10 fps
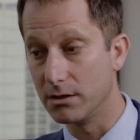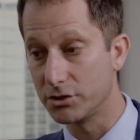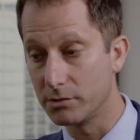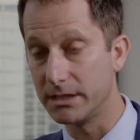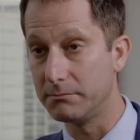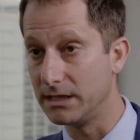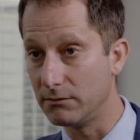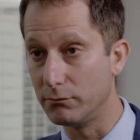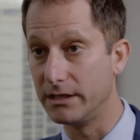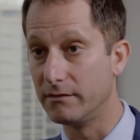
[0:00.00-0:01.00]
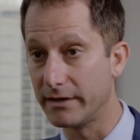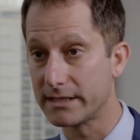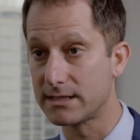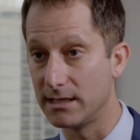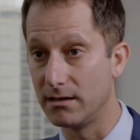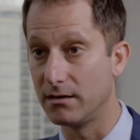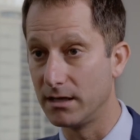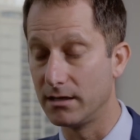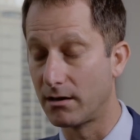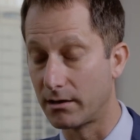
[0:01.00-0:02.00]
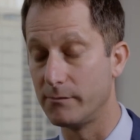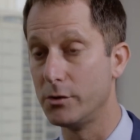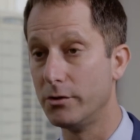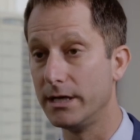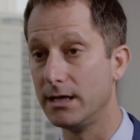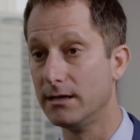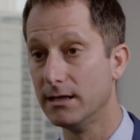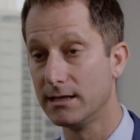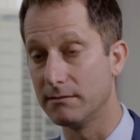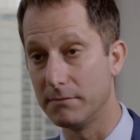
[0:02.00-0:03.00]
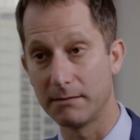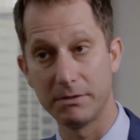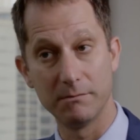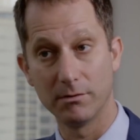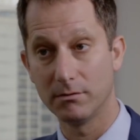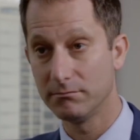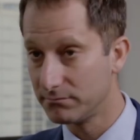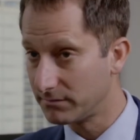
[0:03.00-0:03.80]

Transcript: should be reinvested in our community to make people